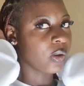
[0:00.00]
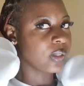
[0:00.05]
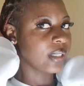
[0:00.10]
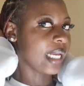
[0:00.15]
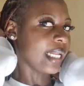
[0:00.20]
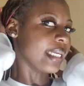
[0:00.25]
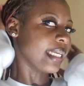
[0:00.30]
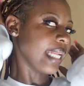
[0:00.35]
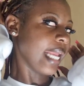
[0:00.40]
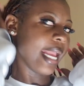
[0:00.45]

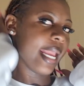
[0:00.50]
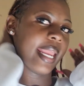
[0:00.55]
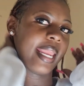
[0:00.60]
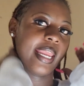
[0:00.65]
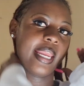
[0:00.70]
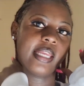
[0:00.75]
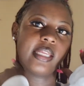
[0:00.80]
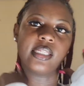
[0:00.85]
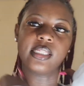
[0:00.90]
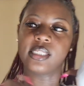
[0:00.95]

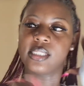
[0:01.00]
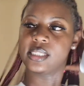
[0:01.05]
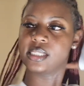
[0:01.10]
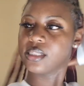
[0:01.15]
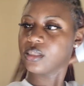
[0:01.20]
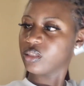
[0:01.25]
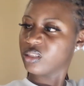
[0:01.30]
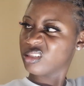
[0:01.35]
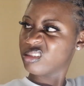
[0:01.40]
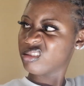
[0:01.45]
Sunday
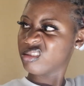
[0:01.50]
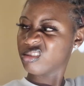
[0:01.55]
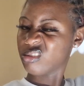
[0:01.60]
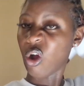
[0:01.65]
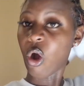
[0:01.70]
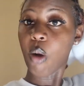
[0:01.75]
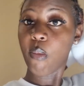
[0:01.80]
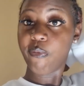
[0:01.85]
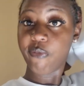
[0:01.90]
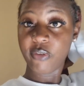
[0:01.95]
is
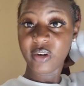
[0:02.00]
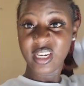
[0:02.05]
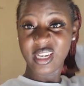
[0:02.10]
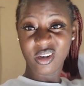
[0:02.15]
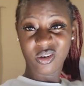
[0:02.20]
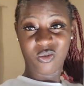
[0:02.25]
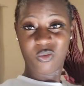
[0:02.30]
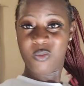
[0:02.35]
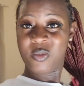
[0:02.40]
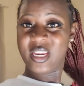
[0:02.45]
hopefully
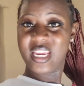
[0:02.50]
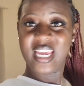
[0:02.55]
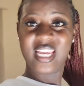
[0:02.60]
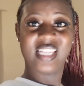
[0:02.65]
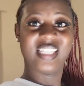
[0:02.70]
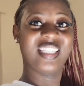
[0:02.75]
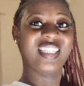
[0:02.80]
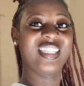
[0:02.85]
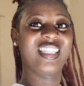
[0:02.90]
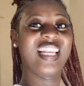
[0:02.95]
room
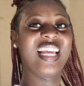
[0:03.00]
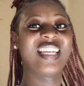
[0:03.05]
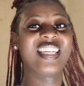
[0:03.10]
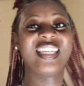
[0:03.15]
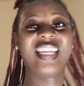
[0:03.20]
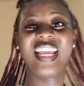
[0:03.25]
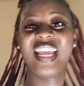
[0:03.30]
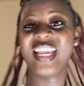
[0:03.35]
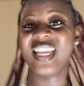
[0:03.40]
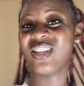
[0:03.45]
kit
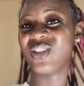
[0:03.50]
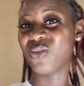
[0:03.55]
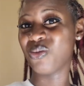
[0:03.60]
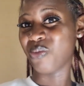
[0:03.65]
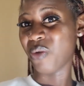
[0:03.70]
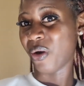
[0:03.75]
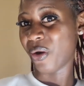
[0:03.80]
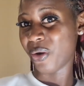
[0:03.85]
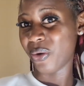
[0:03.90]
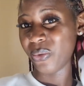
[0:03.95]
Sunday
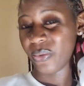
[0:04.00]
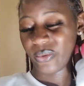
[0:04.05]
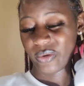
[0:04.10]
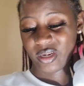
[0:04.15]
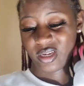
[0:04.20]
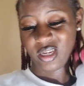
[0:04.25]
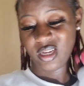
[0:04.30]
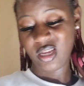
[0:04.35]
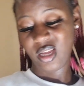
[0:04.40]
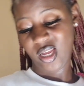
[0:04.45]
tomorrow.
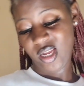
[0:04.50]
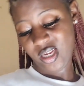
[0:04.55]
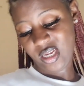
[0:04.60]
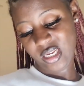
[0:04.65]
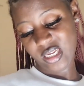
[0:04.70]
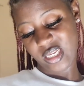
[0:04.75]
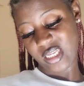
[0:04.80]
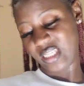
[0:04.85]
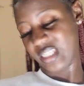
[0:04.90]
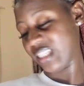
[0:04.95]

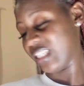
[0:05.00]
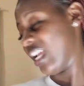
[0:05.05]
Because,